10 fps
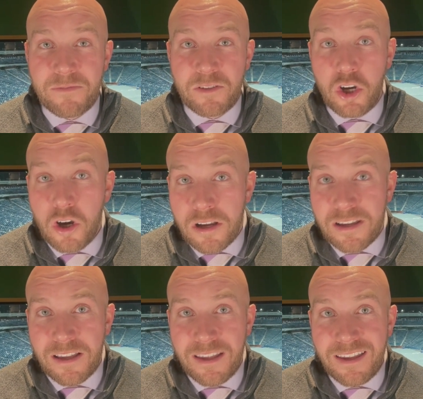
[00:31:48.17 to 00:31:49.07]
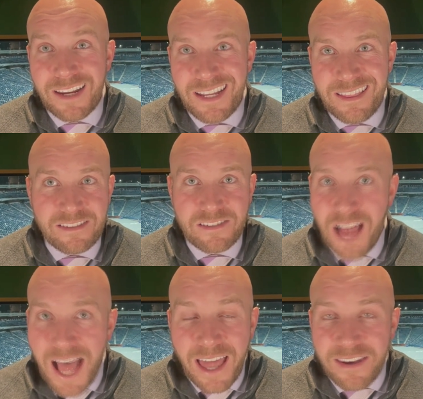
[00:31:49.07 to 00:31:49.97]
Cook in the
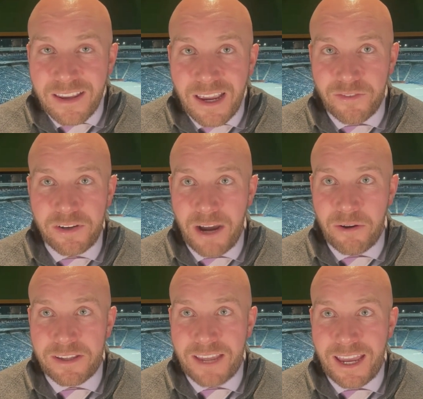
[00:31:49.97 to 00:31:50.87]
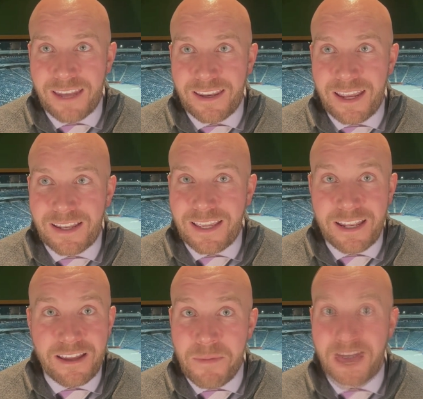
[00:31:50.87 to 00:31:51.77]
slot every now and again and get
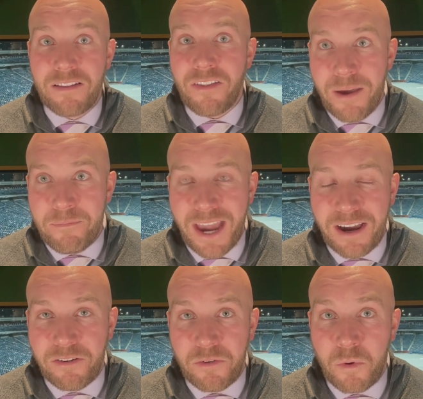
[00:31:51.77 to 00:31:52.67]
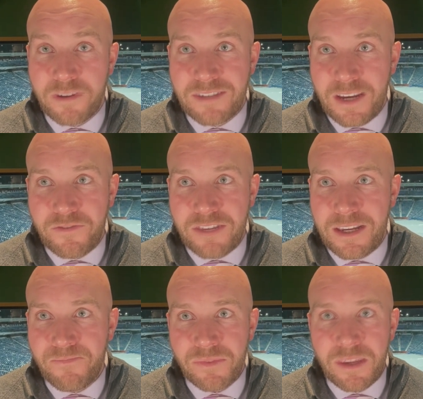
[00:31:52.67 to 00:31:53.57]
him on a linebacker or a safety.